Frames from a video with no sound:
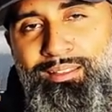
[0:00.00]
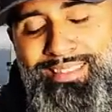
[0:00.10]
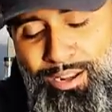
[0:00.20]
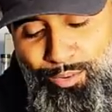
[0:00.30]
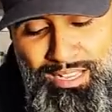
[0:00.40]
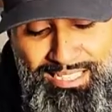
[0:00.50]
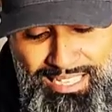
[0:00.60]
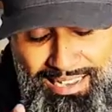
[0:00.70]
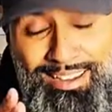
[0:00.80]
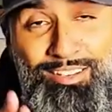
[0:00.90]
Not only is
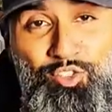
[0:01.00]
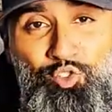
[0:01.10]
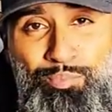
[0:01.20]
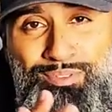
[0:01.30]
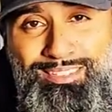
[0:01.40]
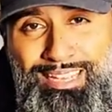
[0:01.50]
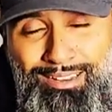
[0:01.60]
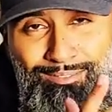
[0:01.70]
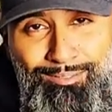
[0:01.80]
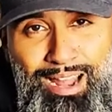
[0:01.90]
it
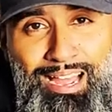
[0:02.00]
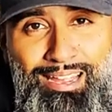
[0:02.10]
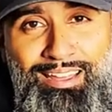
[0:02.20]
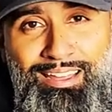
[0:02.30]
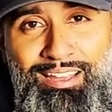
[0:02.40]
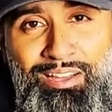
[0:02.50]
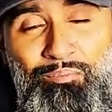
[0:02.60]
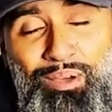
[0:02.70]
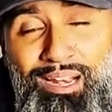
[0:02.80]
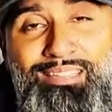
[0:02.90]
100% rye,
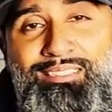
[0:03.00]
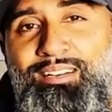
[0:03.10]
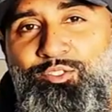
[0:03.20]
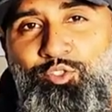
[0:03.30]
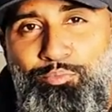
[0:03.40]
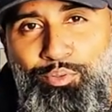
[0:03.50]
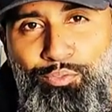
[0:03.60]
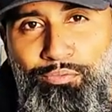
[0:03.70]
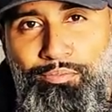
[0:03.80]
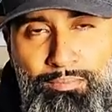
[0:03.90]
but it is 100 proof.